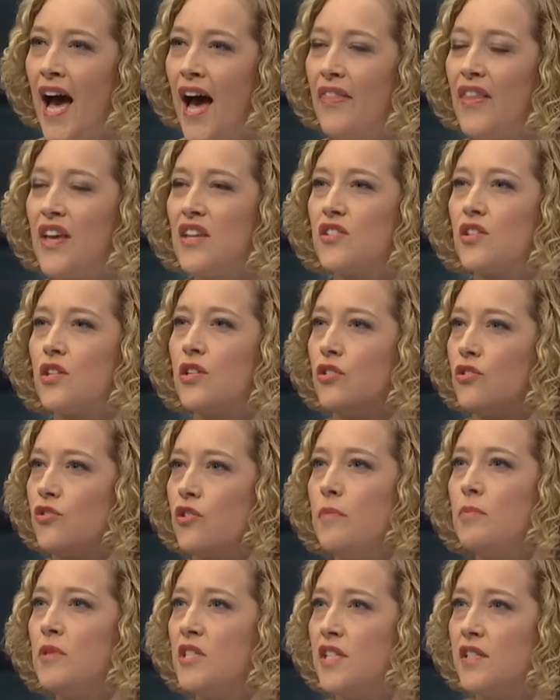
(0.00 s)
and that's
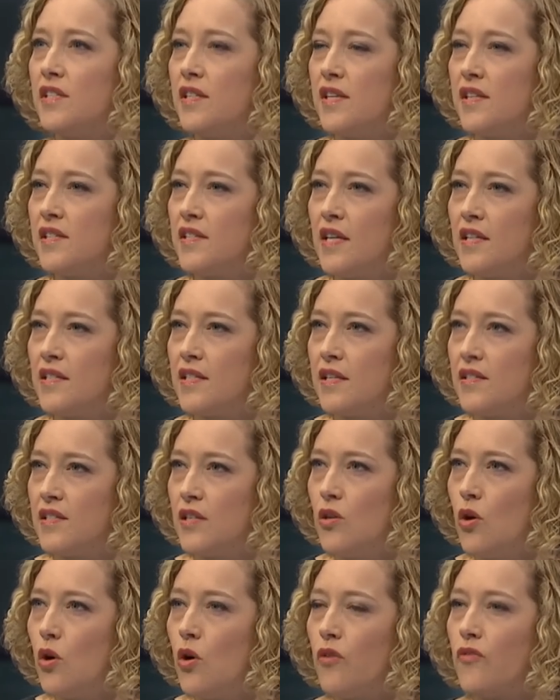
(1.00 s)
contributed to this sense, has it
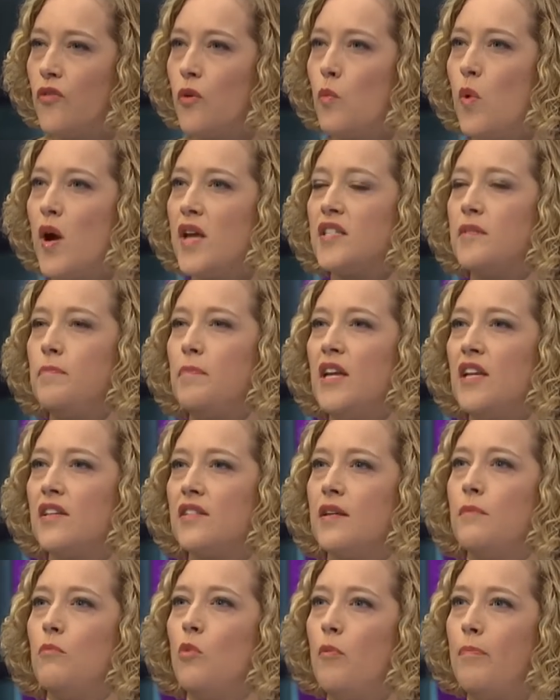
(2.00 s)
not, of the West being
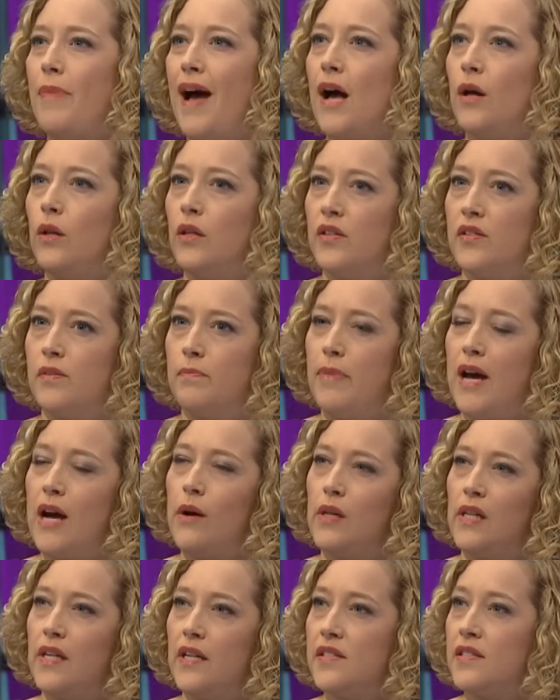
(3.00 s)
somewhat
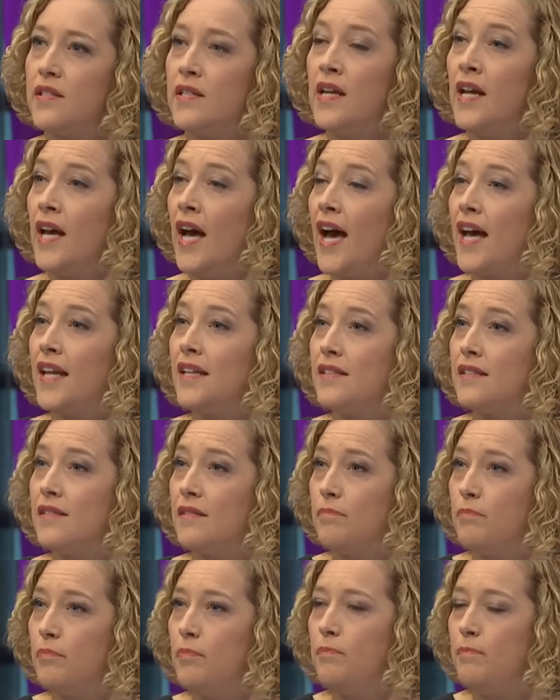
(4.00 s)
powerless, and
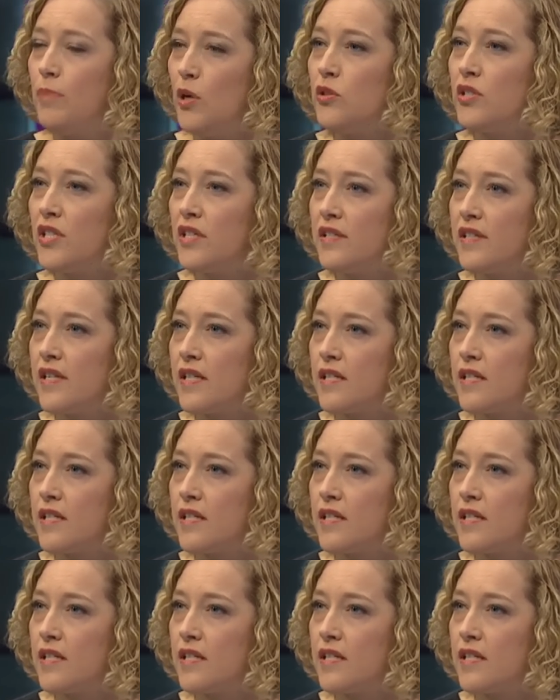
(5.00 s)
Putin is